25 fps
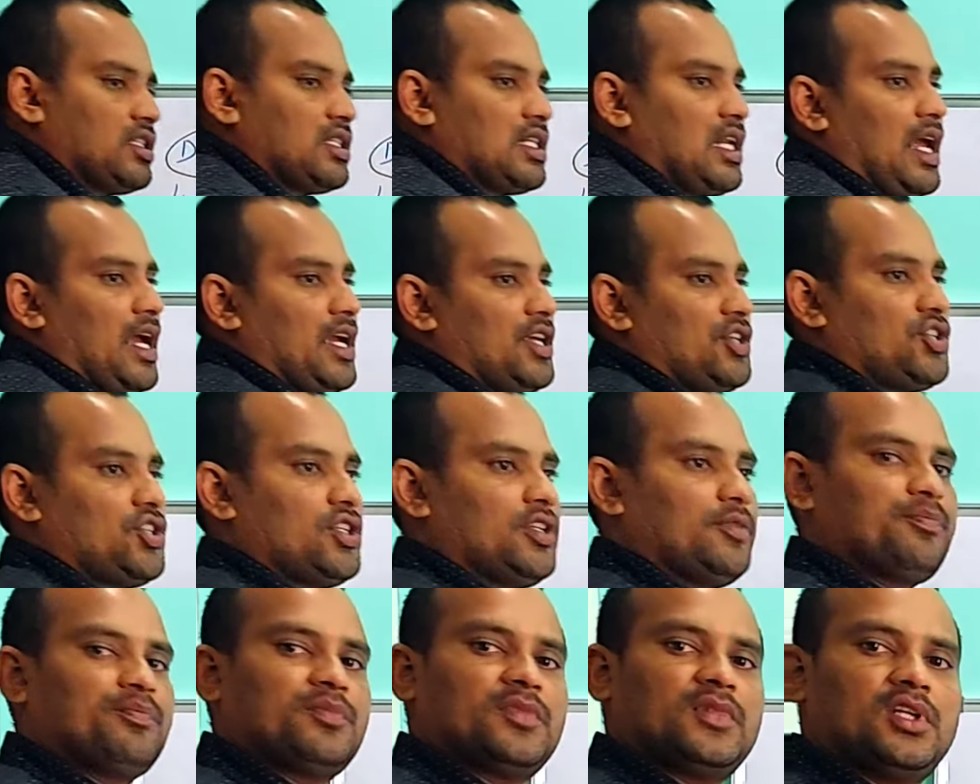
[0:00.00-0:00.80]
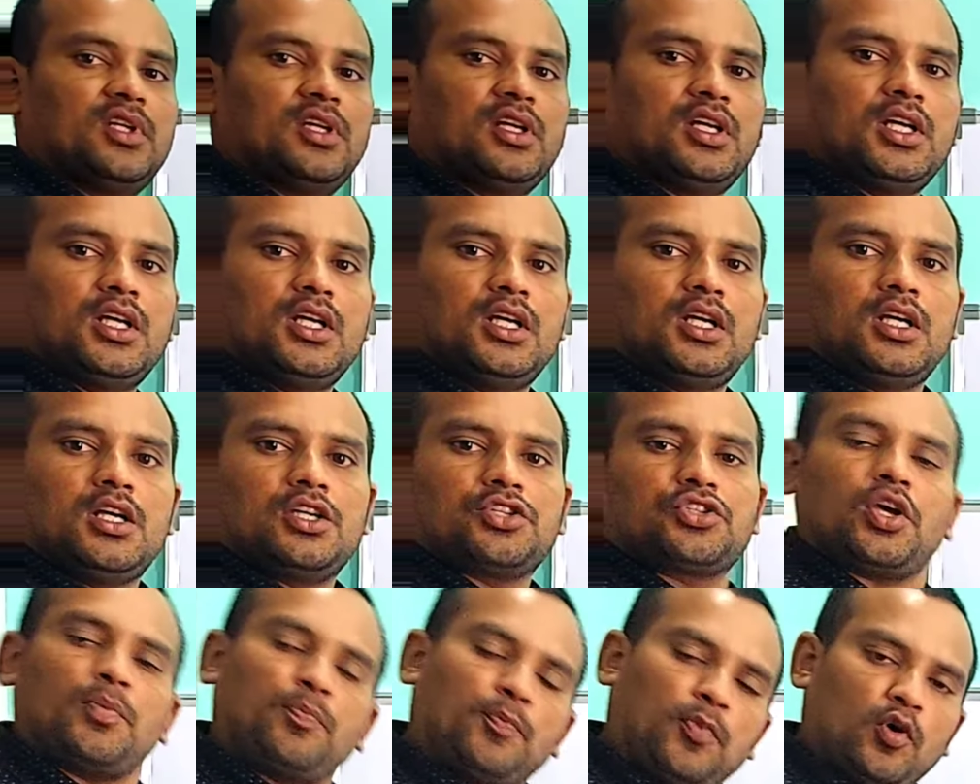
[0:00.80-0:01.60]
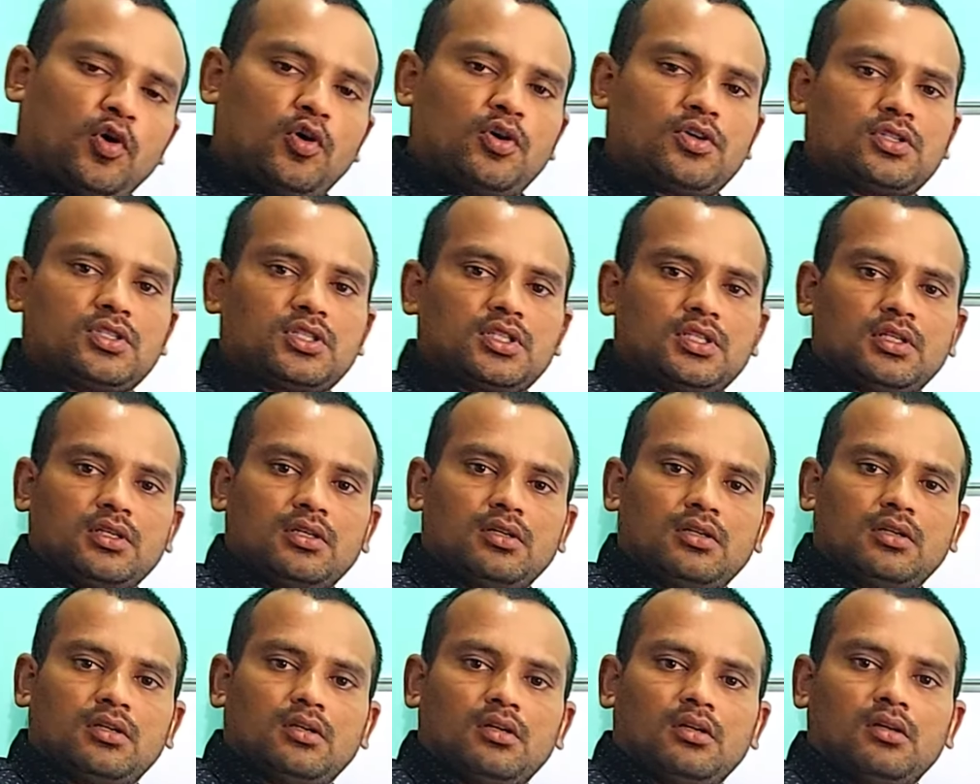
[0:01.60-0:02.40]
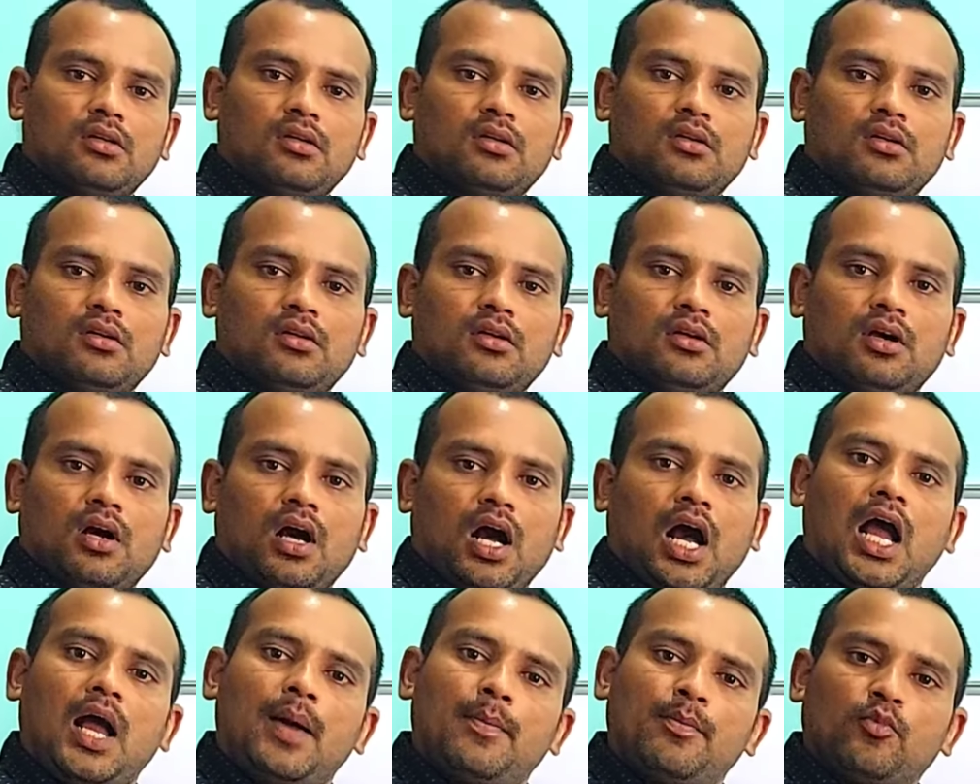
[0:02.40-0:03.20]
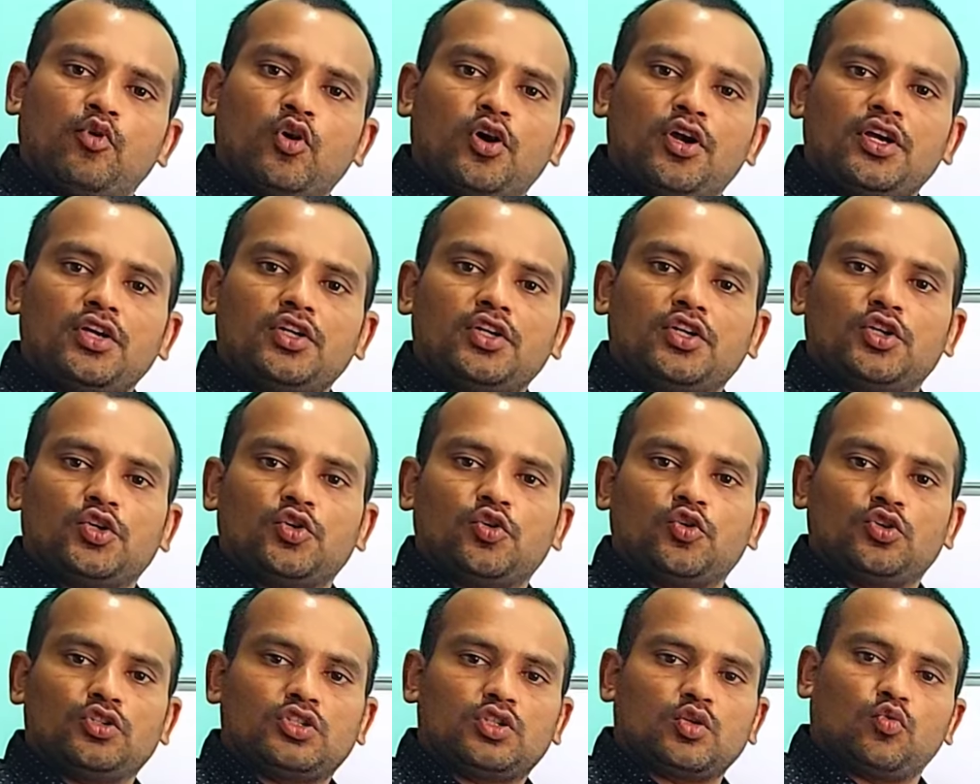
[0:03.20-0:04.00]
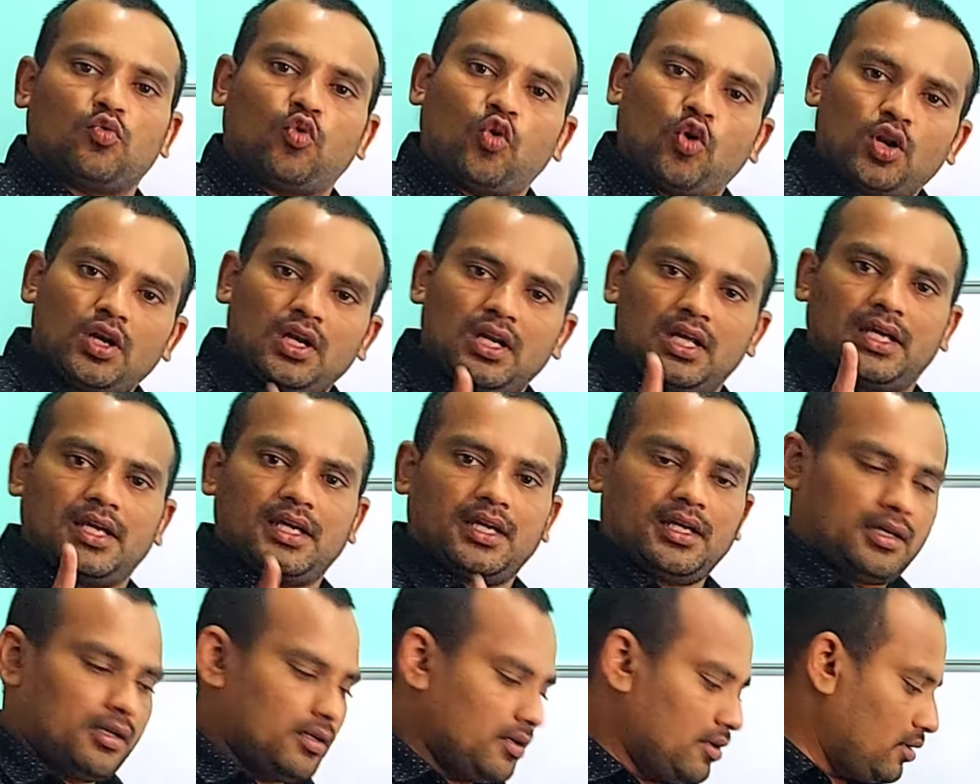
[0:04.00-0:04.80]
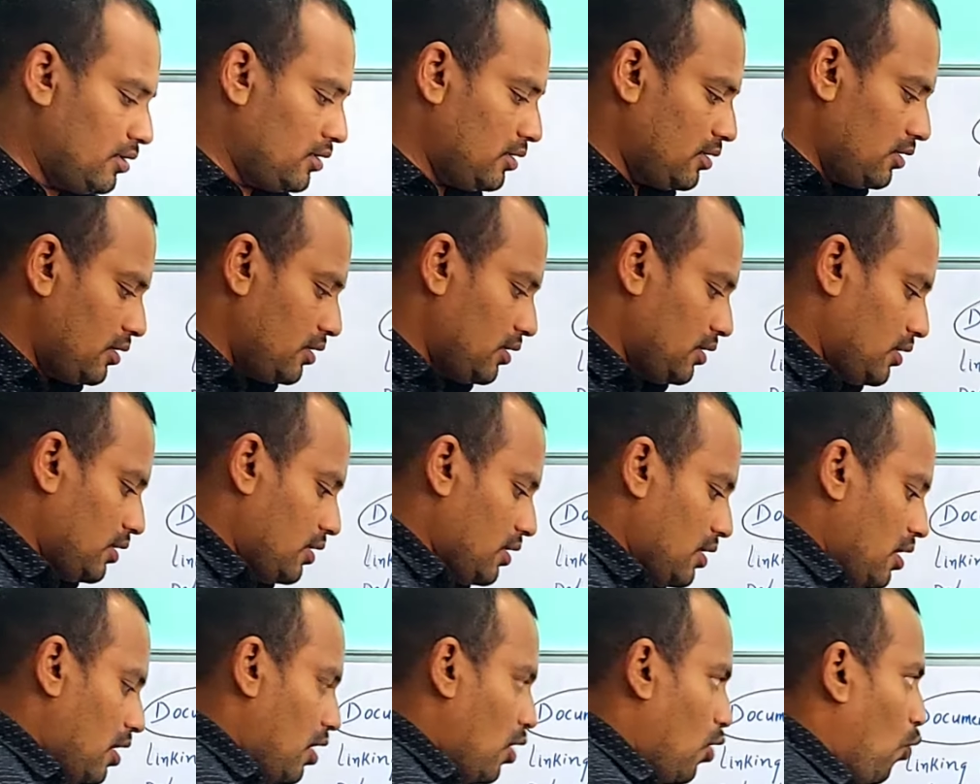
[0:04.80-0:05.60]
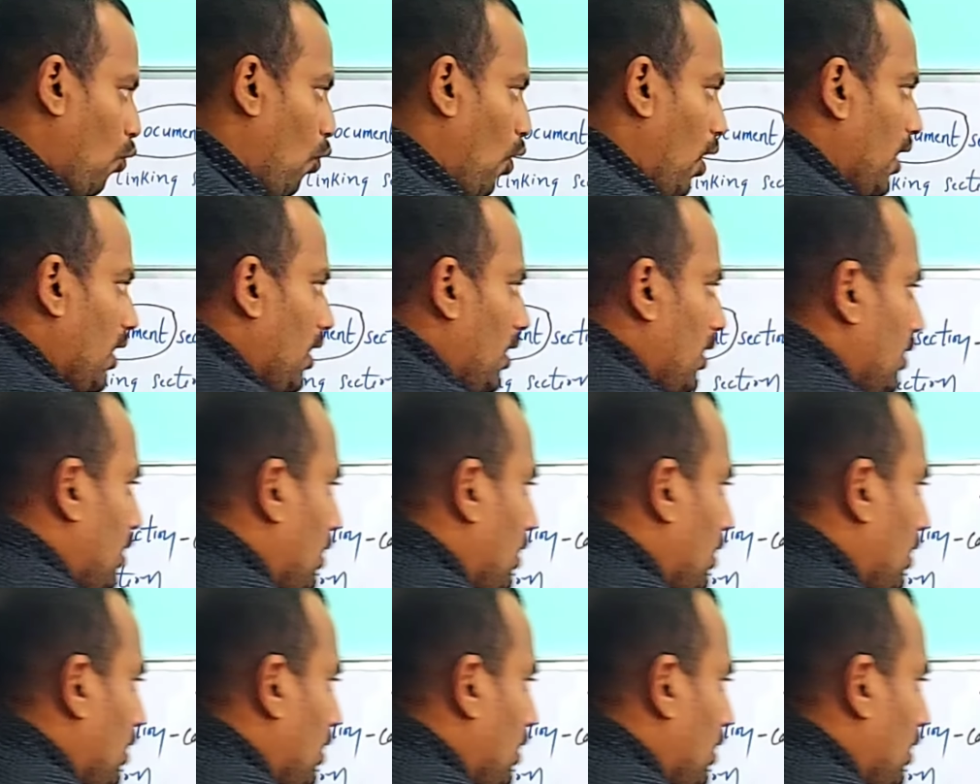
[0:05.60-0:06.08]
slash. Suppose I am going to use only one,